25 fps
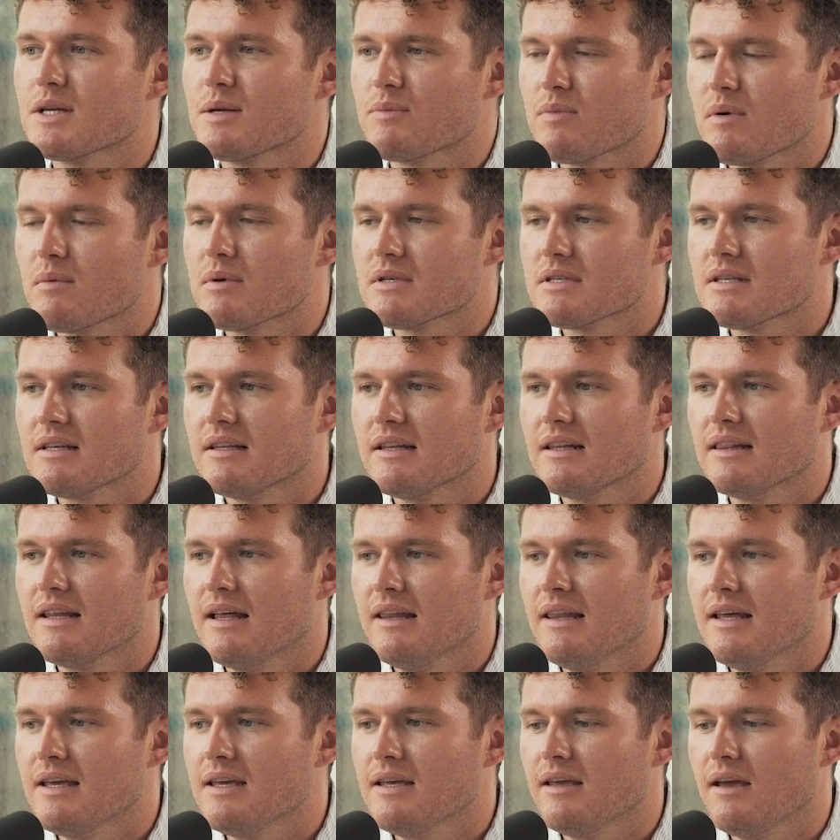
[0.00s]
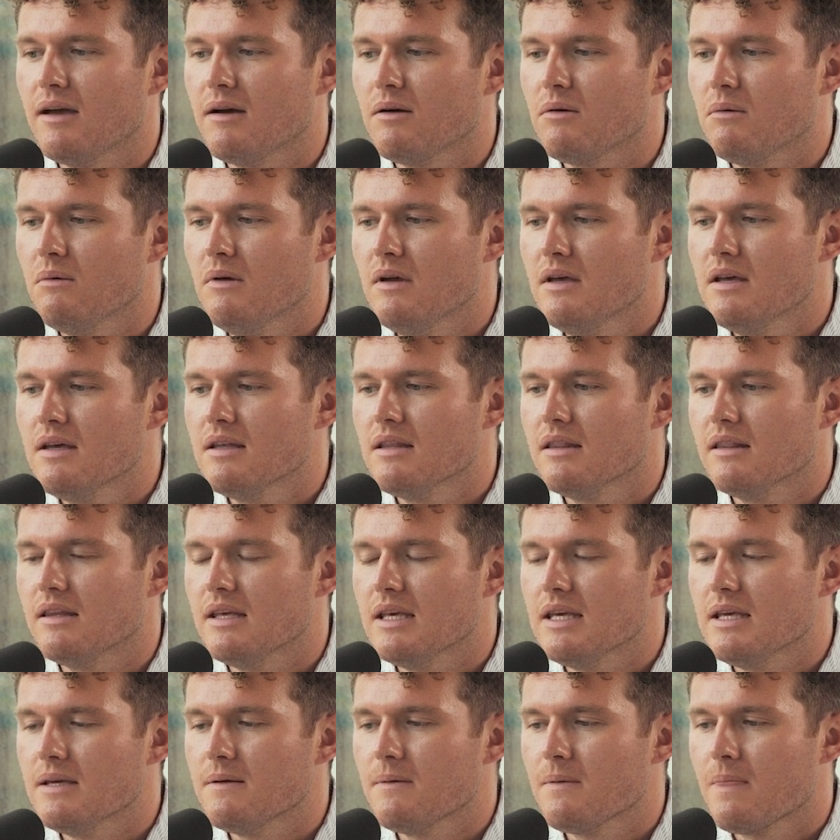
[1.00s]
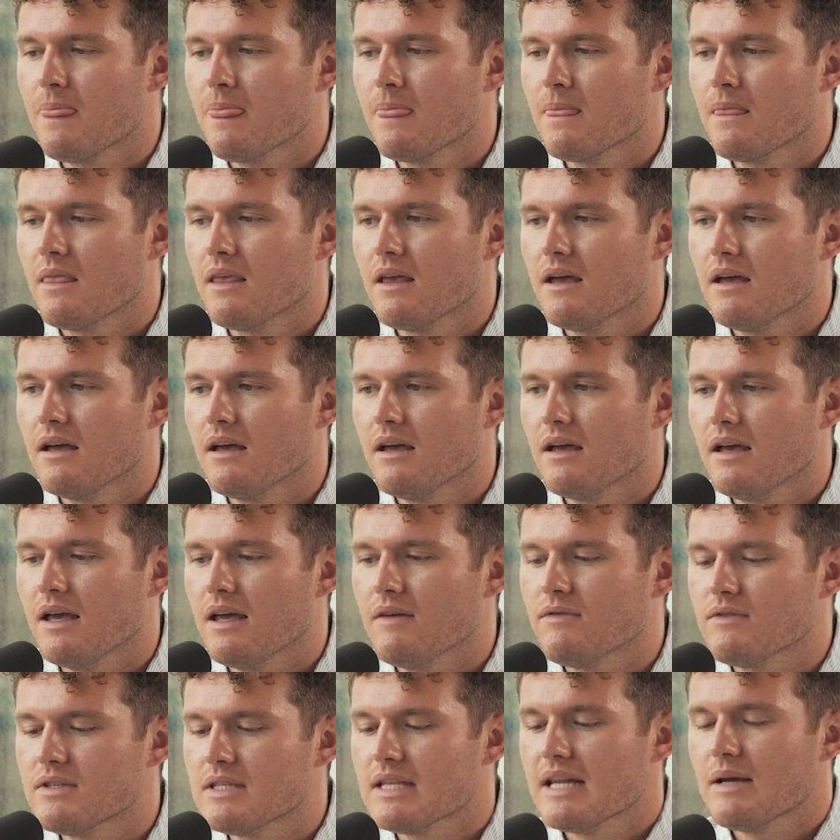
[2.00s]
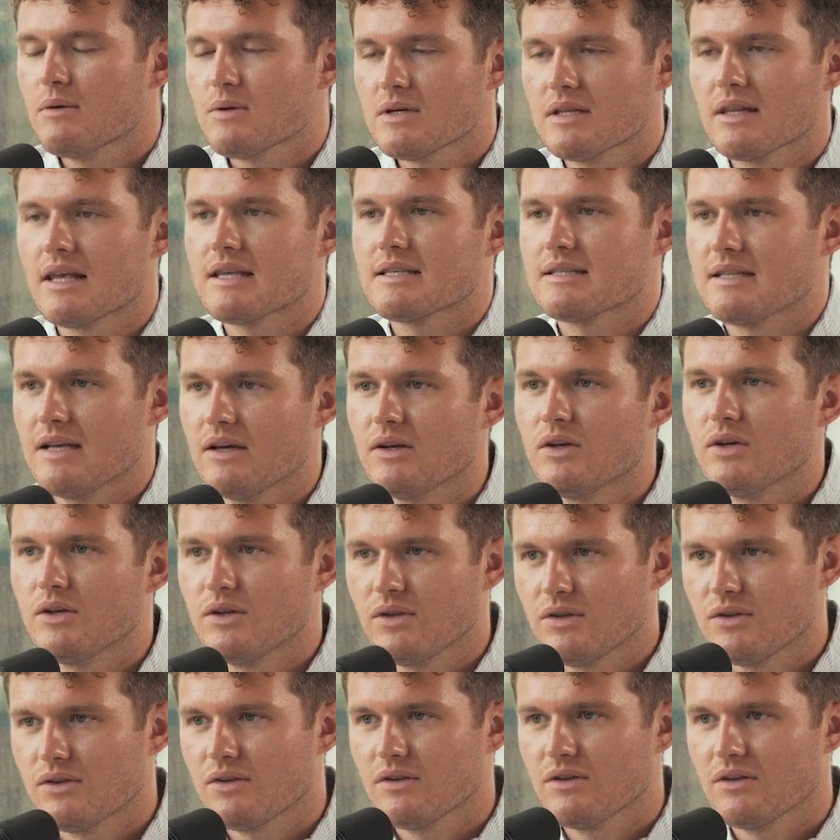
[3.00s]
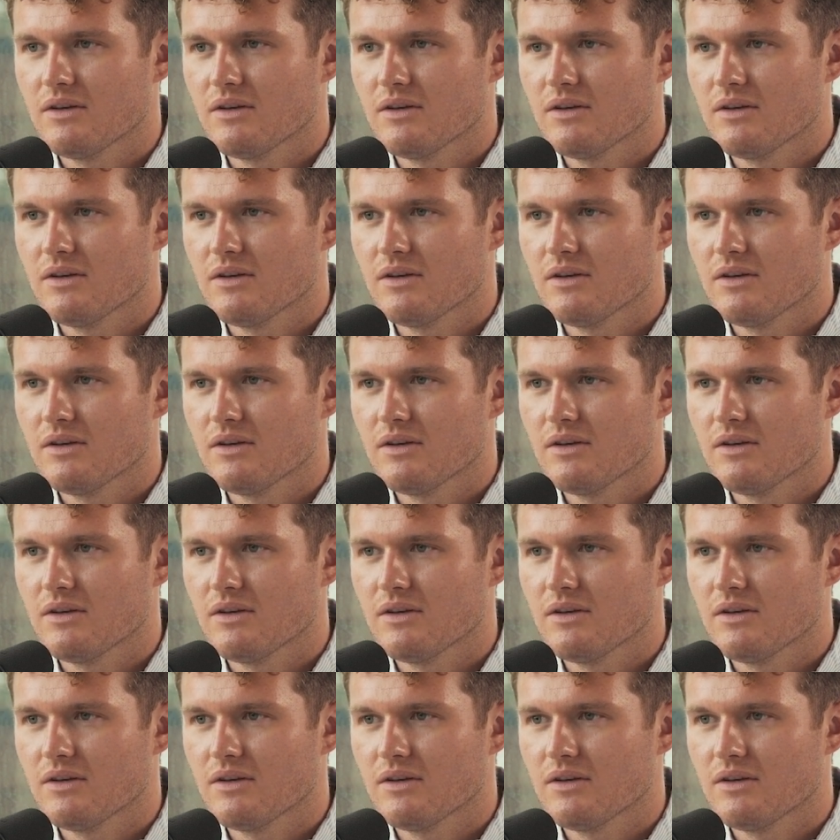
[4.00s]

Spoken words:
I promise that I'll let you go. If today was your last day on Earth.